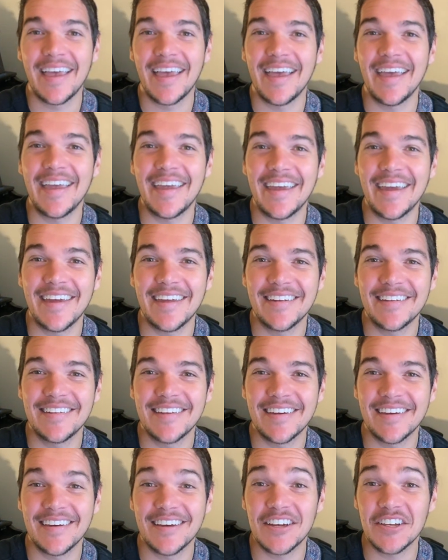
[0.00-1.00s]
and
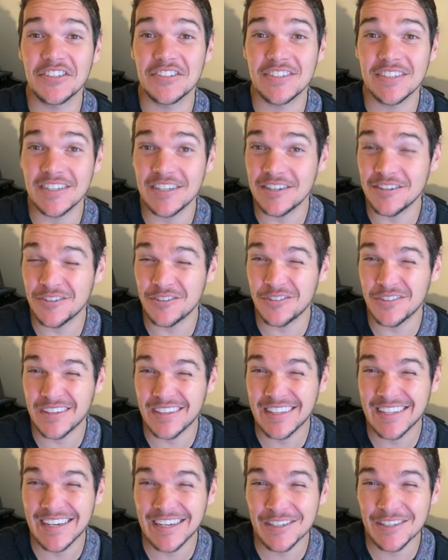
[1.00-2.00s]
I'll see you in
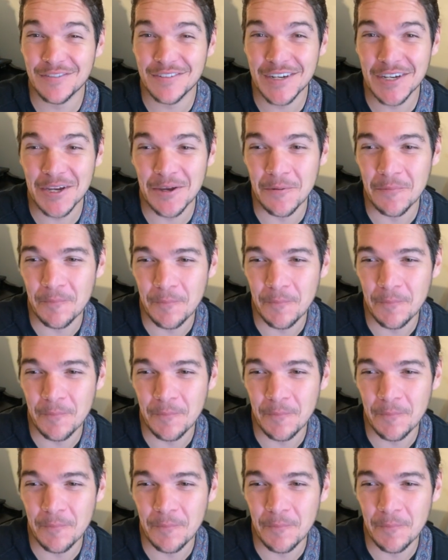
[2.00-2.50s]
the next video.